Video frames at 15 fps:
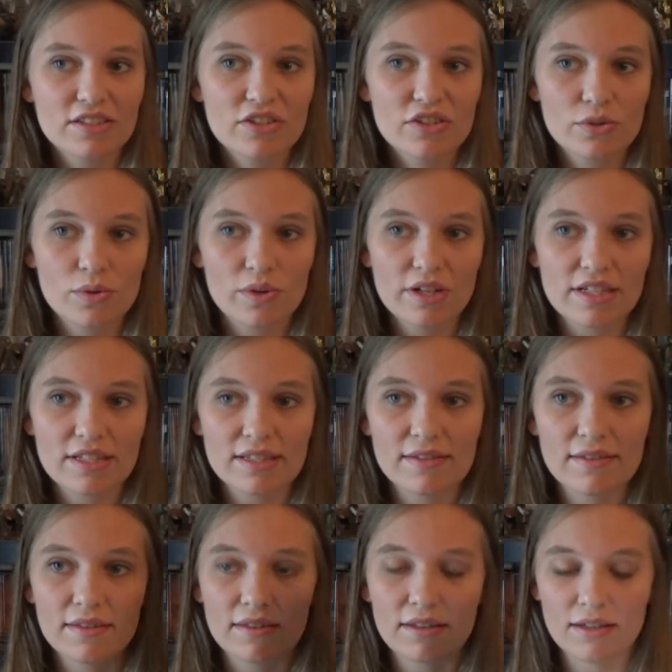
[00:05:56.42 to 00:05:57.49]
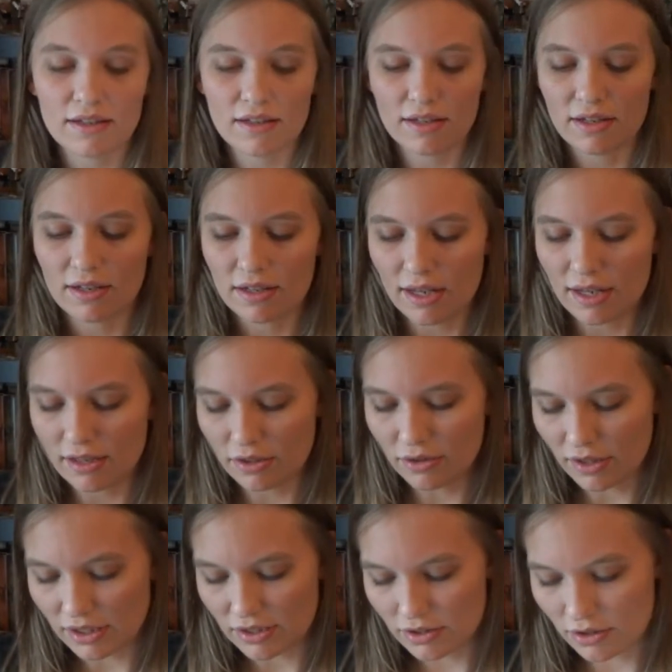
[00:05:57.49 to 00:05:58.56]
stories in it, and you
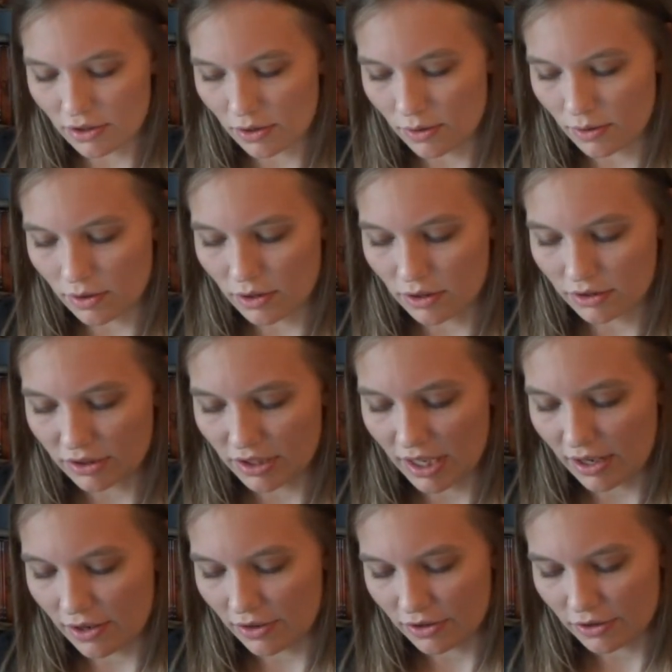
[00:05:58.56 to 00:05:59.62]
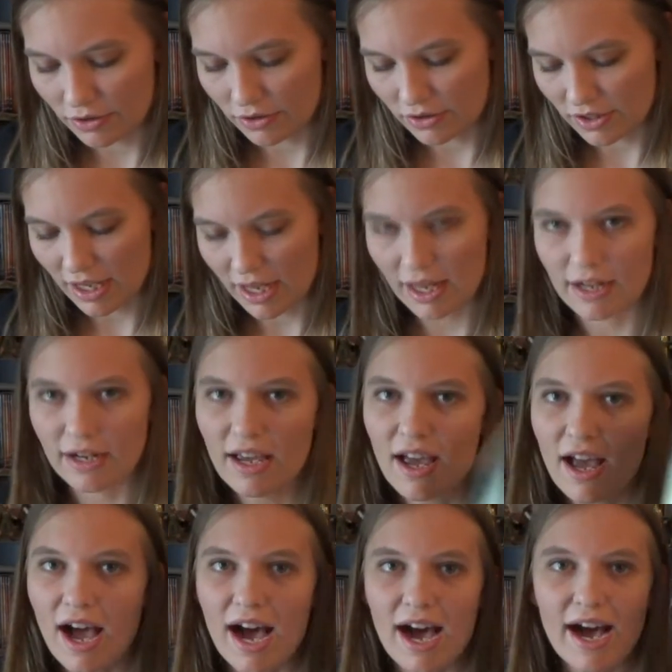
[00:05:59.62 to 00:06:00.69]
get to know all characters. And
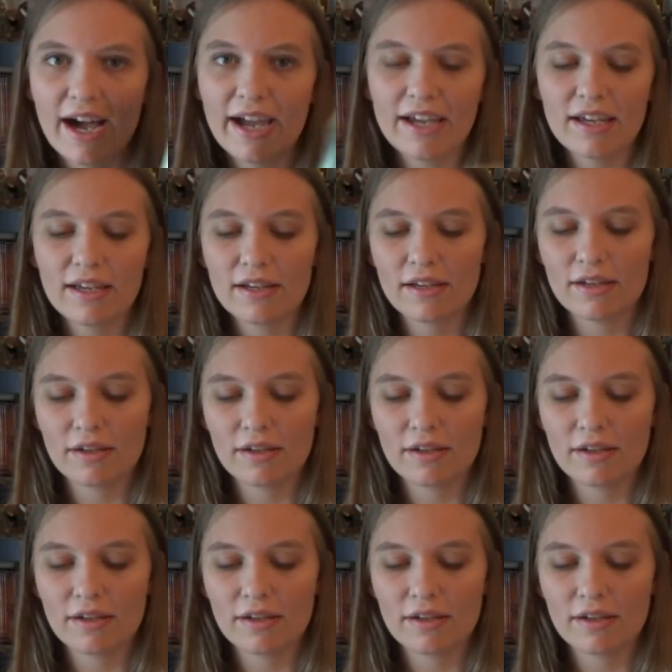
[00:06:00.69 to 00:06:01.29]
I